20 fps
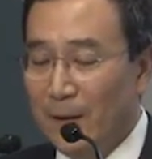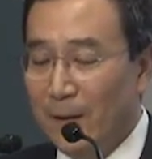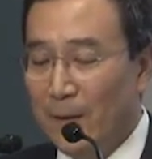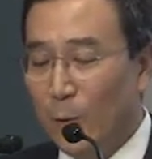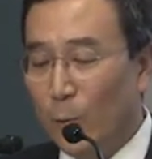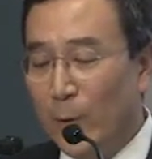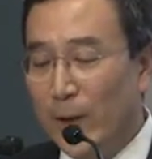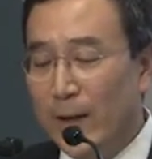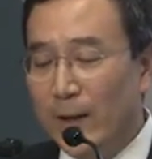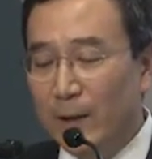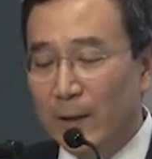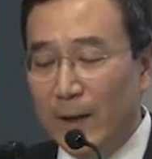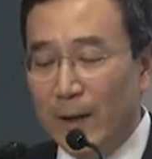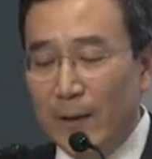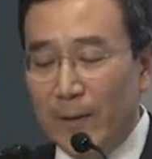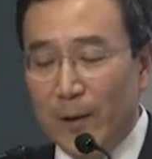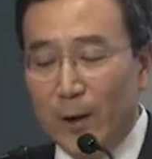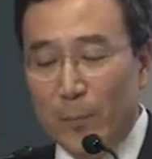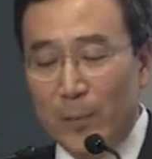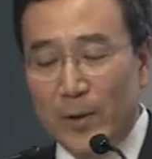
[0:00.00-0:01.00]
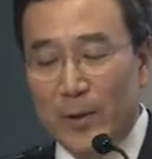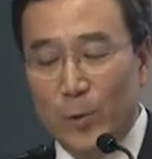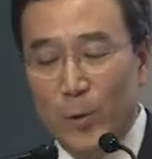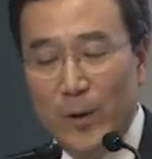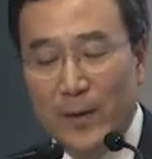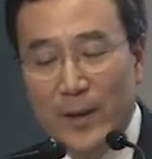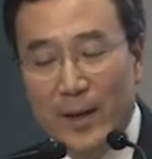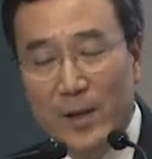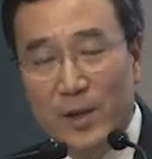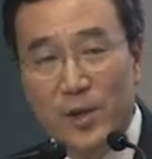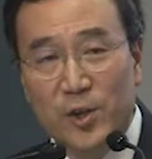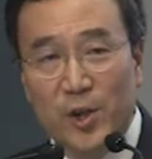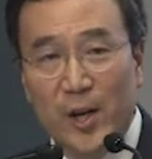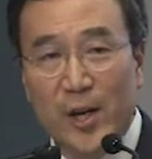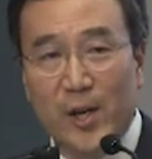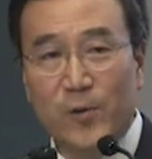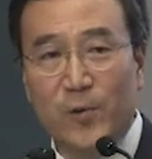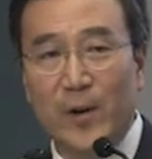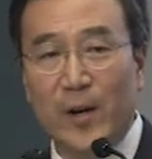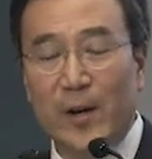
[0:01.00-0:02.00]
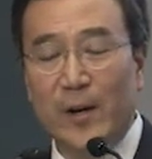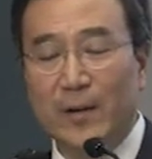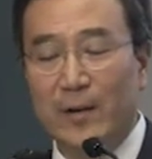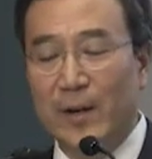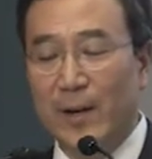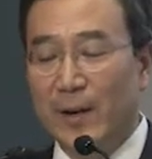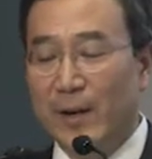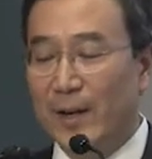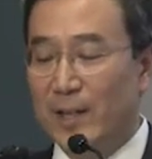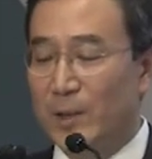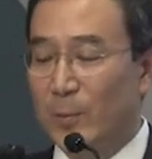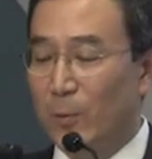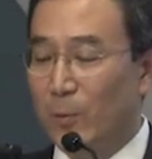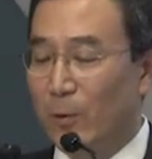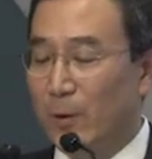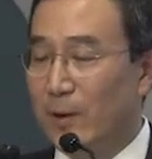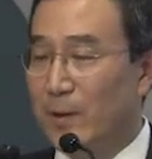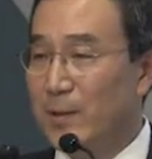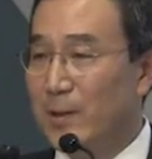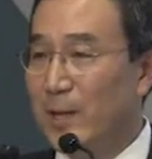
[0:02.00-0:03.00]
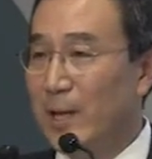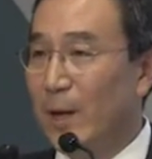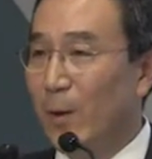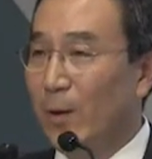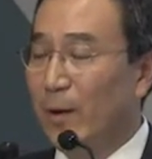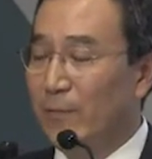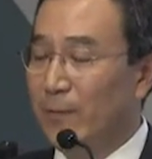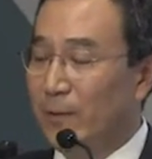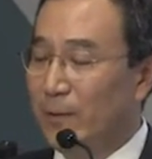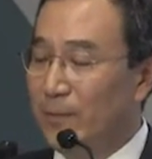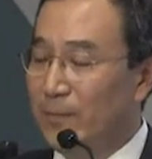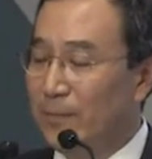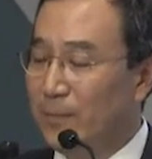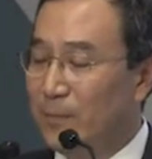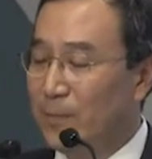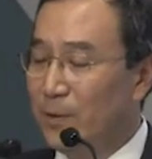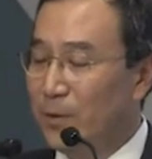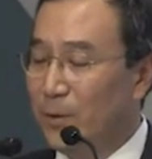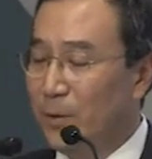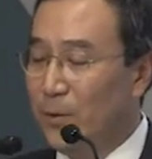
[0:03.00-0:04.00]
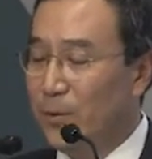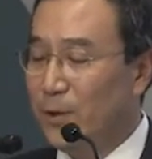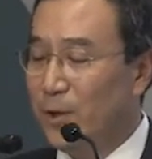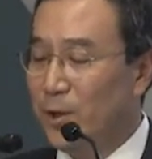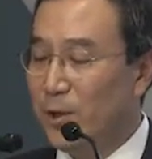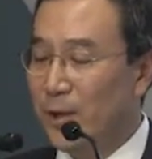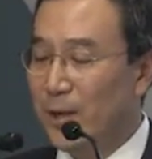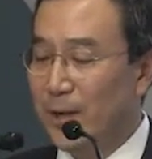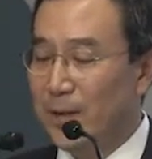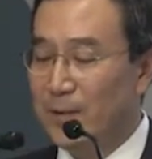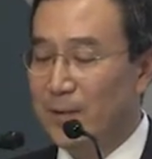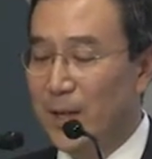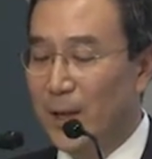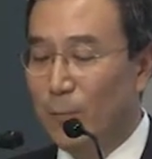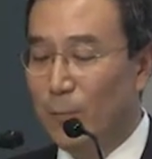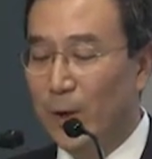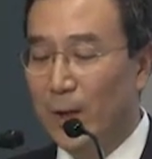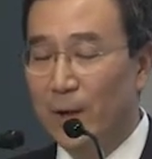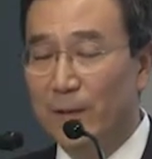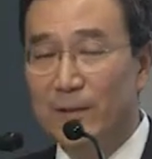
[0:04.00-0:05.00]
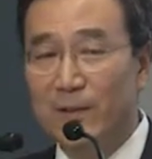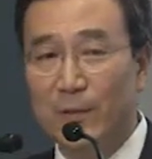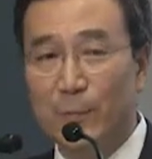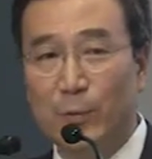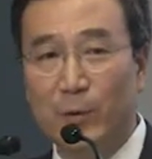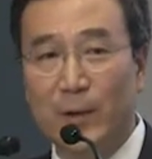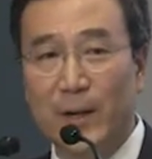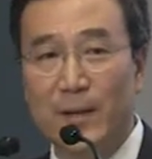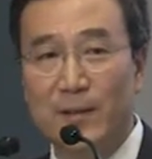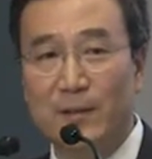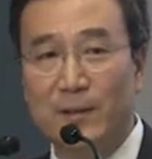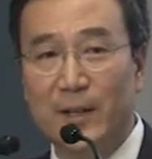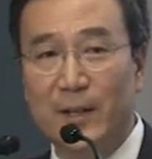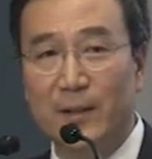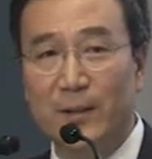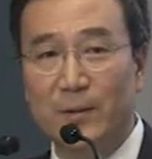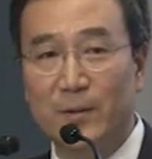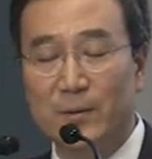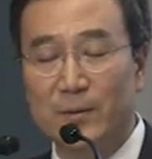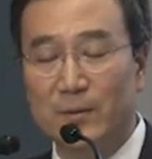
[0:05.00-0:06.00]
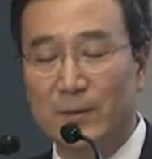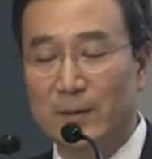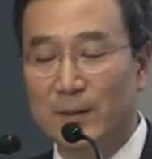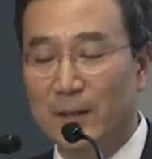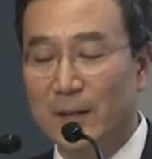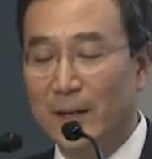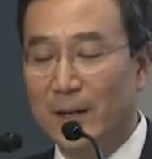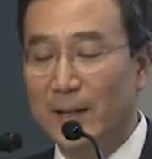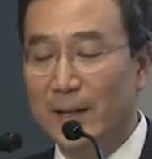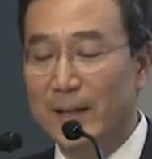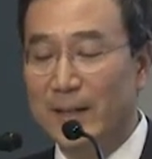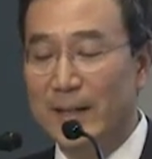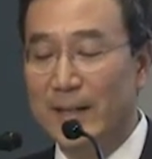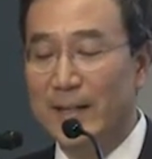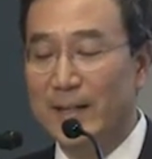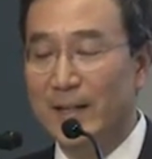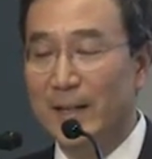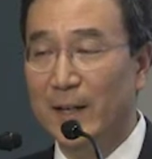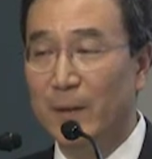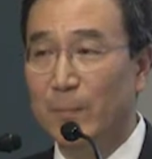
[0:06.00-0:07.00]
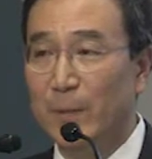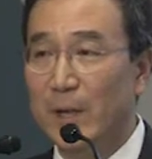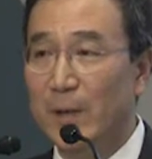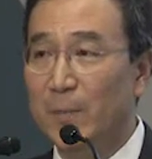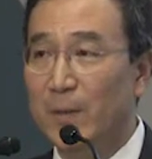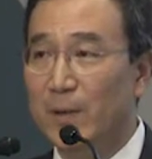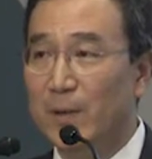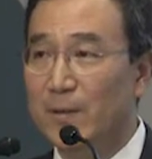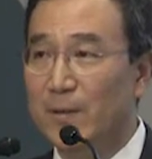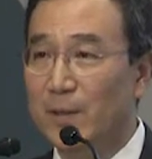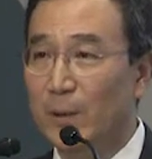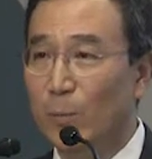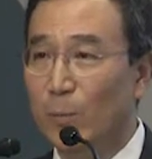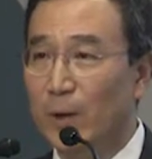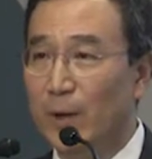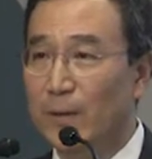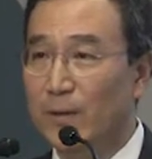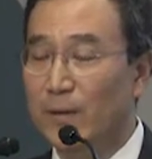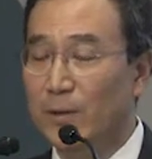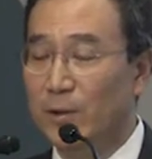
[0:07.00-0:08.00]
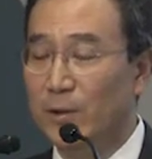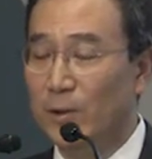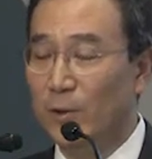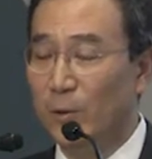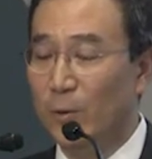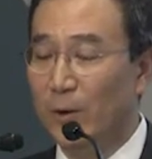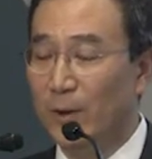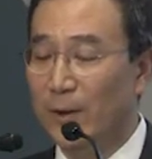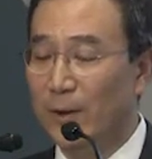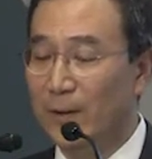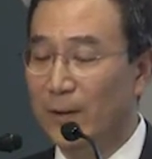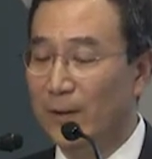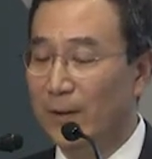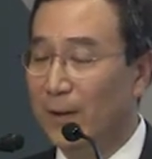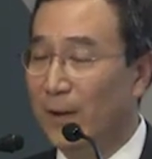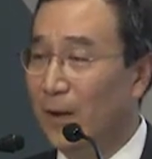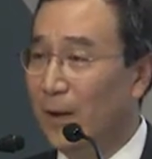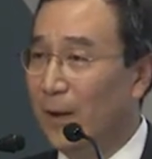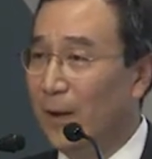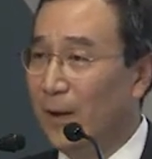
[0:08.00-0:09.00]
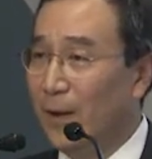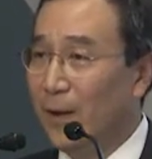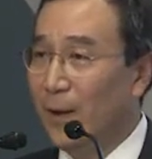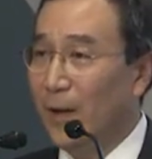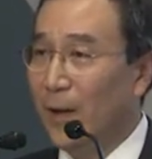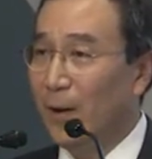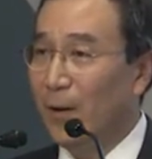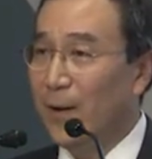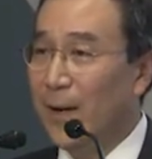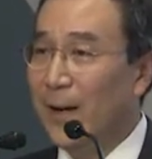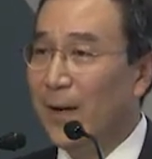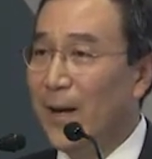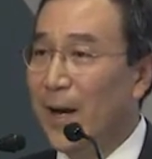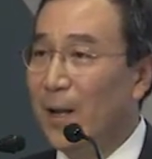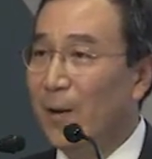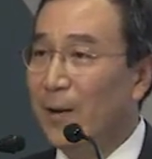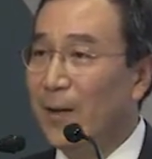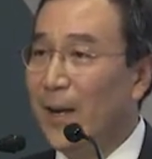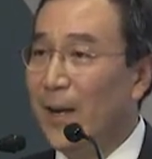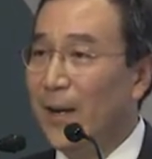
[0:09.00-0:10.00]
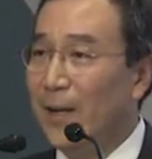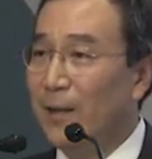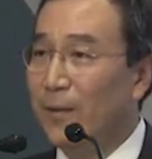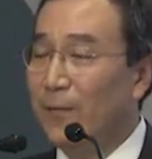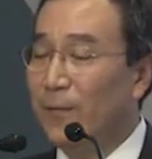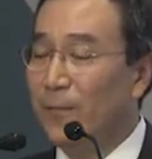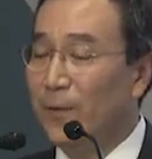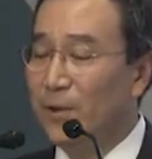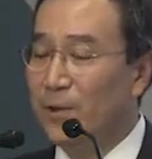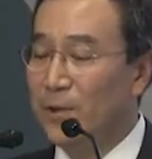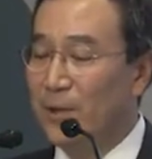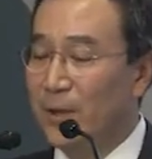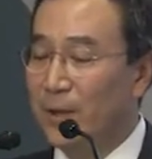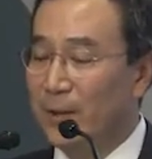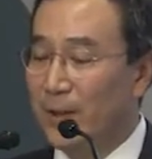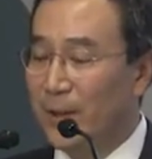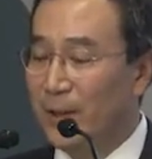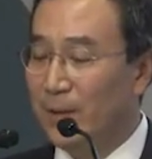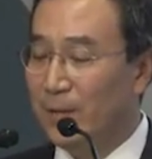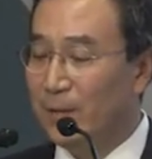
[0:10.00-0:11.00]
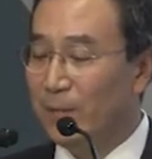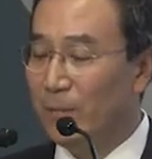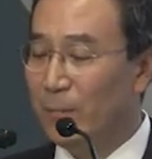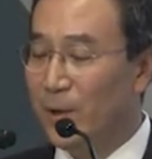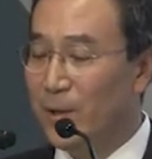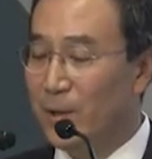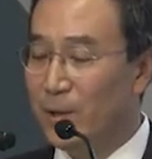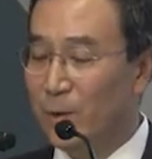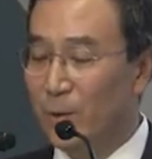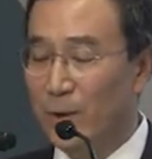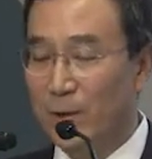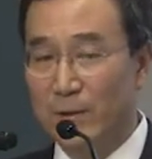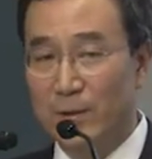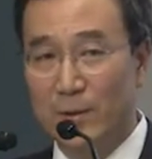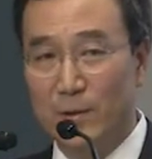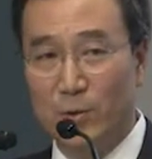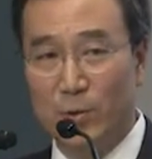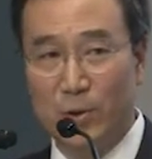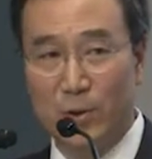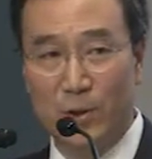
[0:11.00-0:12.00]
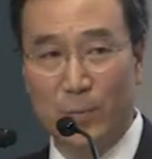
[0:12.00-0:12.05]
The weak link, though, between the exchange rate and exports, however, do suggest that relative price signals in India may be somewhat distorted and are not allocating efficiently resources or